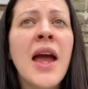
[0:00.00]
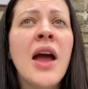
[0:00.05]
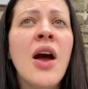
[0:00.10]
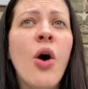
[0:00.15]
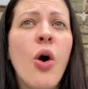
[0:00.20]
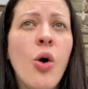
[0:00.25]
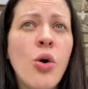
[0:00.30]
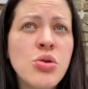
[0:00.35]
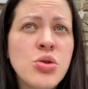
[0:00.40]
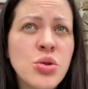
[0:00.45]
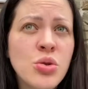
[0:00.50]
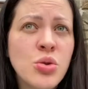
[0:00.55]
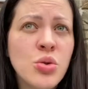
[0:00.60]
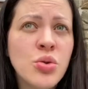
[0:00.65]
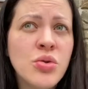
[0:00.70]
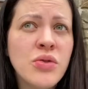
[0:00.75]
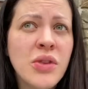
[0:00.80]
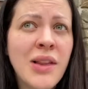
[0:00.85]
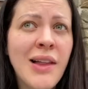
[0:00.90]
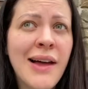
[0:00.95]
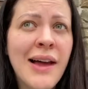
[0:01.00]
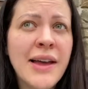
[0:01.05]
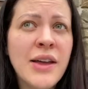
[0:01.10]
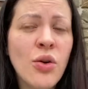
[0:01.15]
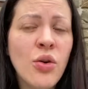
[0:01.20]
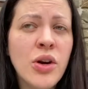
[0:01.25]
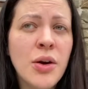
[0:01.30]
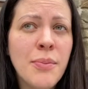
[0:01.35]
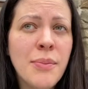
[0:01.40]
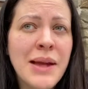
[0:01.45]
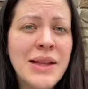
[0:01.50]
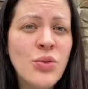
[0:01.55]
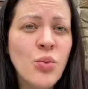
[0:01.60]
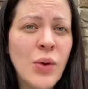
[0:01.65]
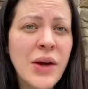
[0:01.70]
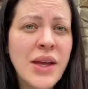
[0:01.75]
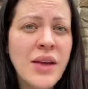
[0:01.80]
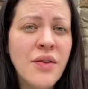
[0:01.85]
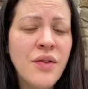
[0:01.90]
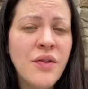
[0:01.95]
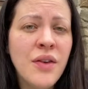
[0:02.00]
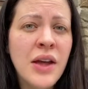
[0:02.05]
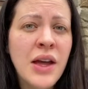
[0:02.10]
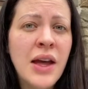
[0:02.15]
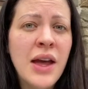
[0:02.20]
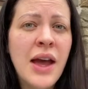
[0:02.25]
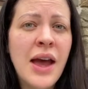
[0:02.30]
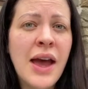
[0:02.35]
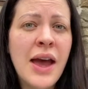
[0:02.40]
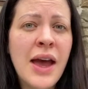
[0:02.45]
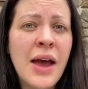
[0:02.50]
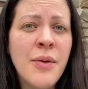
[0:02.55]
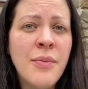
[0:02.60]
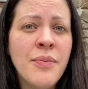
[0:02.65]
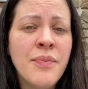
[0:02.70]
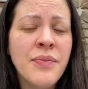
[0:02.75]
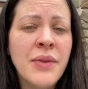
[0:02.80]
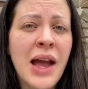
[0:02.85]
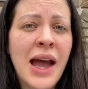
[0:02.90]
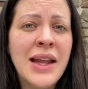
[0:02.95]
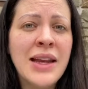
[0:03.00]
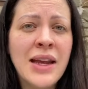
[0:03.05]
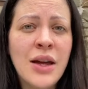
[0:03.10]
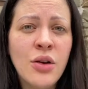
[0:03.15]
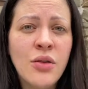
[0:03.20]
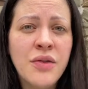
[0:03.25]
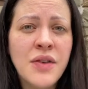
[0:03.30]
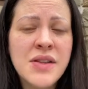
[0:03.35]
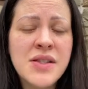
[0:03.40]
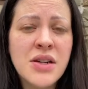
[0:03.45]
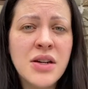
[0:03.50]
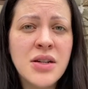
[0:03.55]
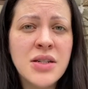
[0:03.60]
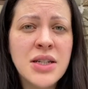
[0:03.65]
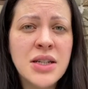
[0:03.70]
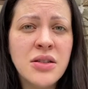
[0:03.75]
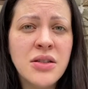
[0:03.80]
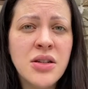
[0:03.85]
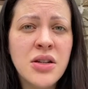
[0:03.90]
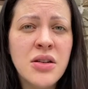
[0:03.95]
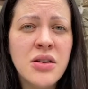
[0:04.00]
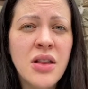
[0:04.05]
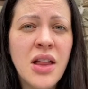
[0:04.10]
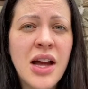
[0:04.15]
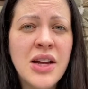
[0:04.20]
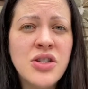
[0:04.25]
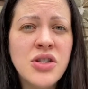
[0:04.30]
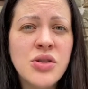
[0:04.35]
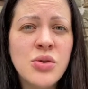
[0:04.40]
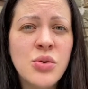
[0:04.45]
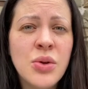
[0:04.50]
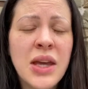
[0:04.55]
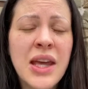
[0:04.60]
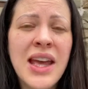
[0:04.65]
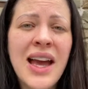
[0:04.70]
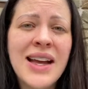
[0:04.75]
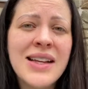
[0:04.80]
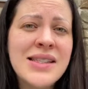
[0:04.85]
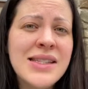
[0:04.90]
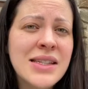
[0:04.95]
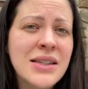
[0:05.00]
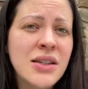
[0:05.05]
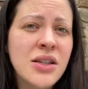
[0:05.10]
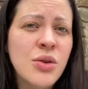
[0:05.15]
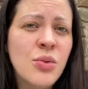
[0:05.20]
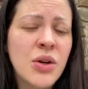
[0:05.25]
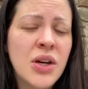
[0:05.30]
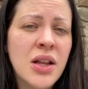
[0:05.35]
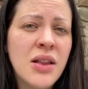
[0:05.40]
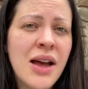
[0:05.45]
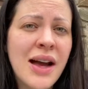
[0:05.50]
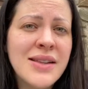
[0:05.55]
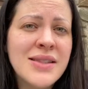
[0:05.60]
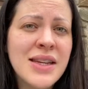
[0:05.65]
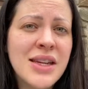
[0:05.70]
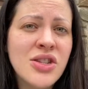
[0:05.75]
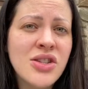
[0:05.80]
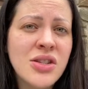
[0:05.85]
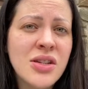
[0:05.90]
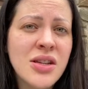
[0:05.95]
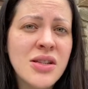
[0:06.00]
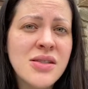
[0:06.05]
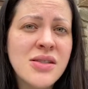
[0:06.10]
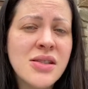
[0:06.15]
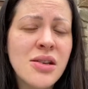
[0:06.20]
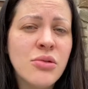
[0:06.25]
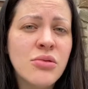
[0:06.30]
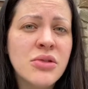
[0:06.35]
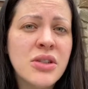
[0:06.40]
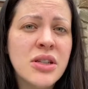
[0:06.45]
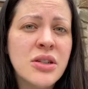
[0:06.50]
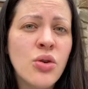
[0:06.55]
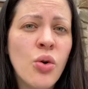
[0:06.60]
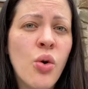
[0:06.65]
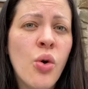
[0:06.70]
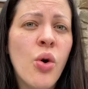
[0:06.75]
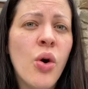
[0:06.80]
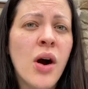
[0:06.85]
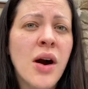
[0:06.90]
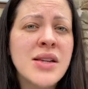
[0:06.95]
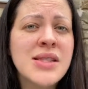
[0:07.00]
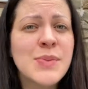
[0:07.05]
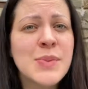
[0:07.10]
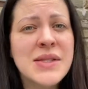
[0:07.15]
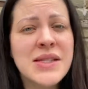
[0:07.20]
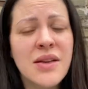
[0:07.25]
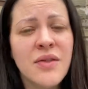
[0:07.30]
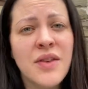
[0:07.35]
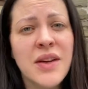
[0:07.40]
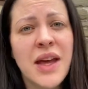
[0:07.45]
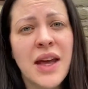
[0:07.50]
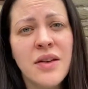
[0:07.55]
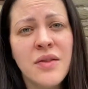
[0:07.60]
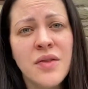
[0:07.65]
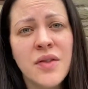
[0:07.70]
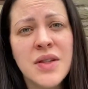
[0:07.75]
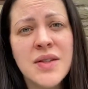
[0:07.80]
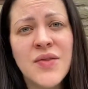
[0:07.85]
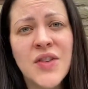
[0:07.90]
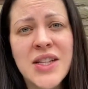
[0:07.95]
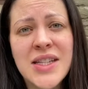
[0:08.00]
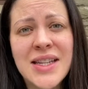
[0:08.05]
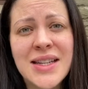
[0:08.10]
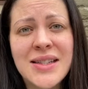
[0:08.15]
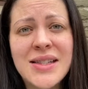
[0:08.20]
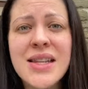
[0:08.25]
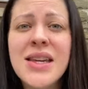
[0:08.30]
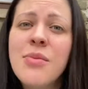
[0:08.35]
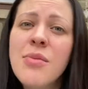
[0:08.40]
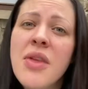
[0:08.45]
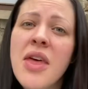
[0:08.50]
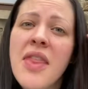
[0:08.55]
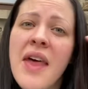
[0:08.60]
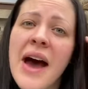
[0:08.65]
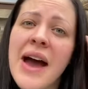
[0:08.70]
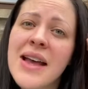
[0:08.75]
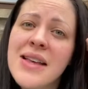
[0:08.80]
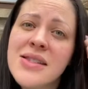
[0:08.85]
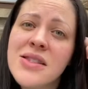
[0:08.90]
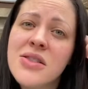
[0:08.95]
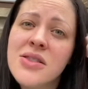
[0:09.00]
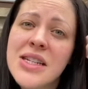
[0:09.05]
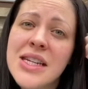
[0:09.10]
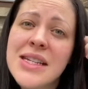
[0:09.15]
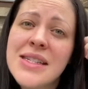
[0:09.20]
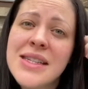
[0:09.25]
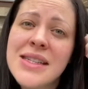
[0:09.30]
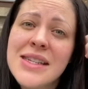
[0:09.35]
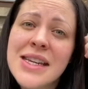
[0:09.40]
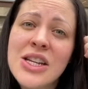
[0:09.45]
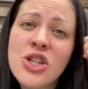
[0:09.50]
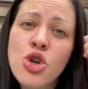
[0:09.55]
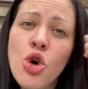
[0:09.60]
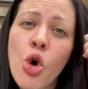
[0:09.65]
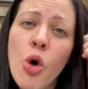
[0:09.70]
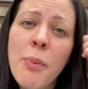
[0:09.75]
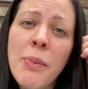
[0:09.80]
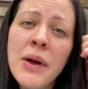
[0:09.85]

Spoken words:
Also, don't rely on a midwife and health visitor telling you your latch is okay. Ideally, you want a lactation consultant or a specific infant feeding team that is their day-to-day job.